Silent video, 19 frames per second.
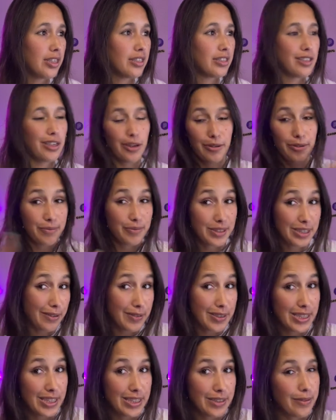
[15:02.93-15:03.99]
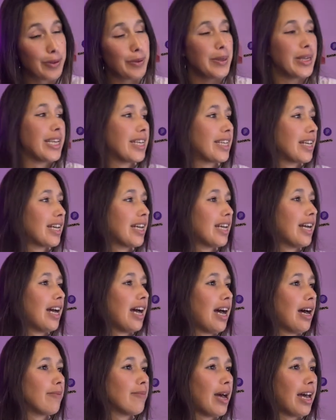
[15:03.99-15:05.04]
so seven days of the week.
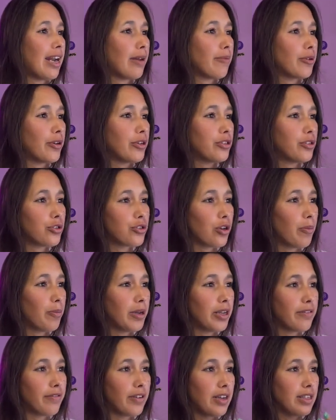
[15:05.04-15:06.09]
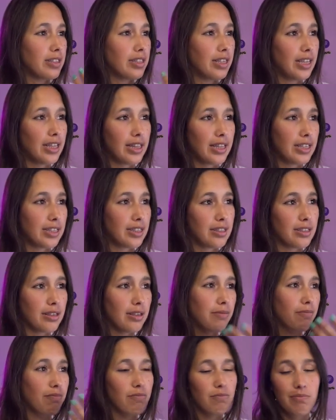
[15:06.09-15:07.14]
Um, and I'm going to drop in firstly this
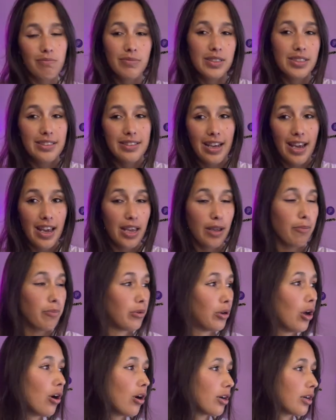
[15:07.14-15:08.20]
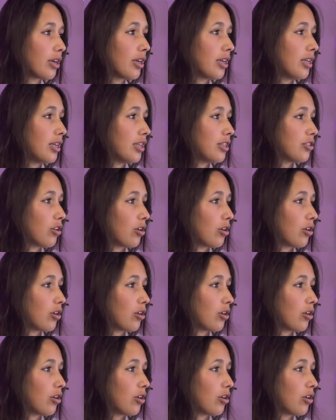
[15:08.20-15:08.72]
day block. So